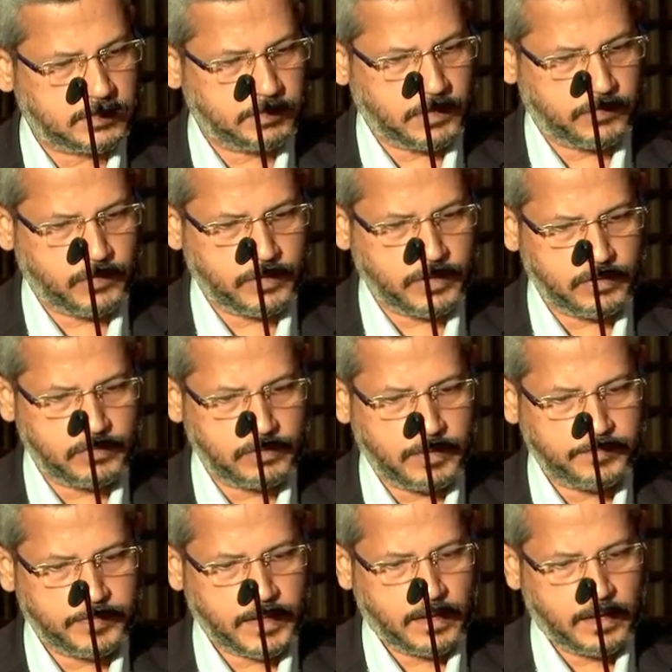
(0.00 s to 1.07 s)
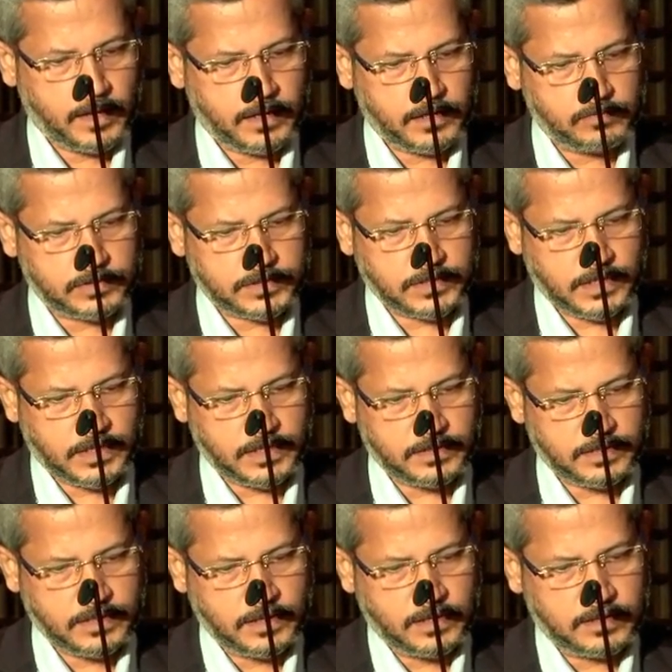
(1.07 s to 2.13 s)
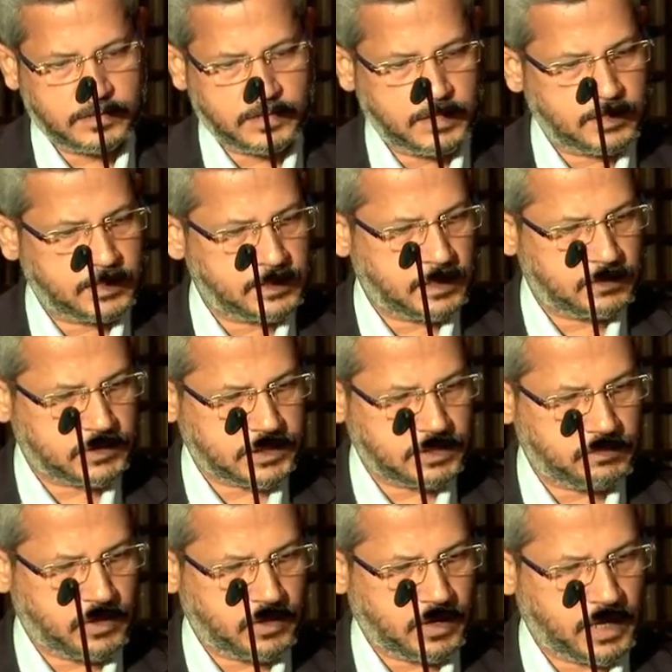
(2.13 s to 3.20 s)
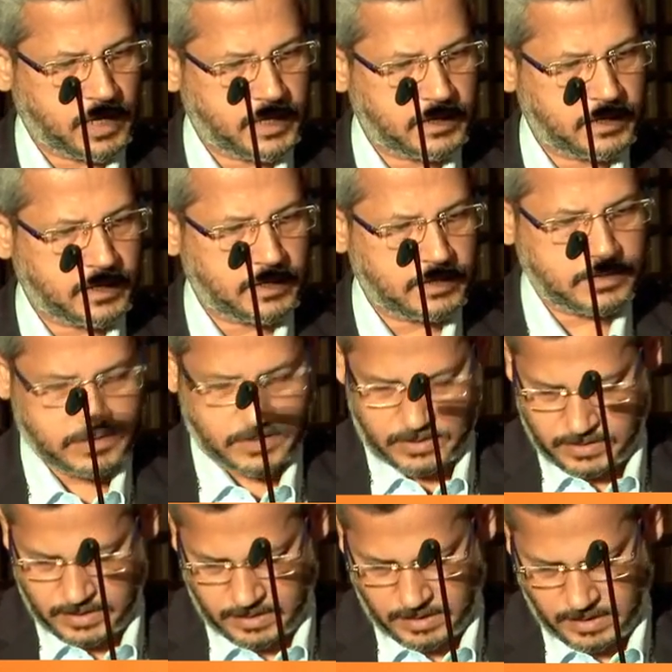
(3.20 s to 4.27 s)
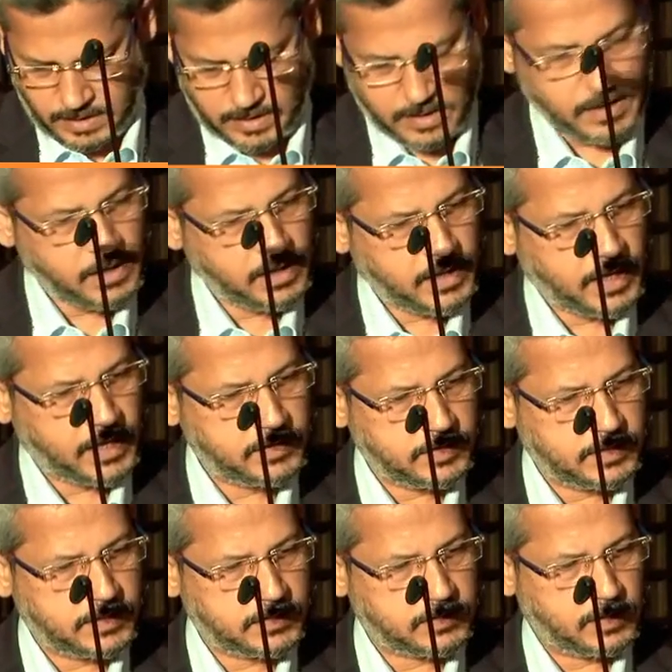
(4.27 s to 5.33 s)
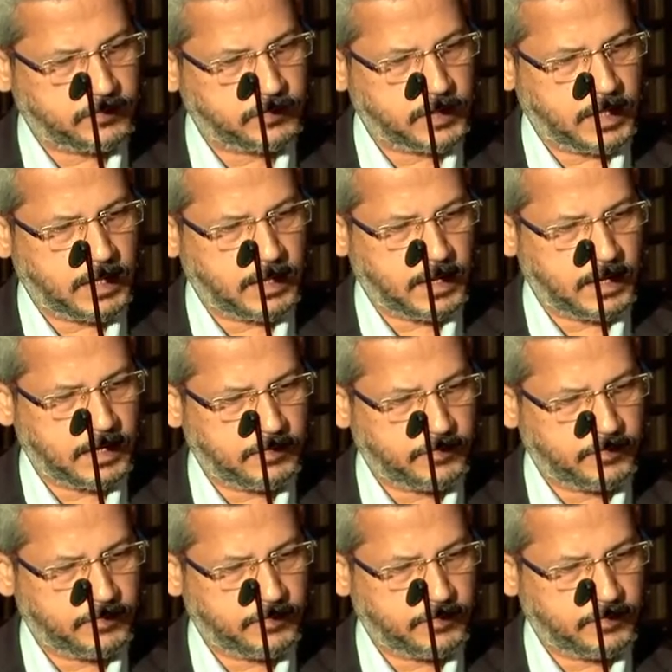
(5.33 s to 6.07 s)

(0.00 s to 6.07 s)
before you. And you will certainly see that there was a borderline distal haziness of the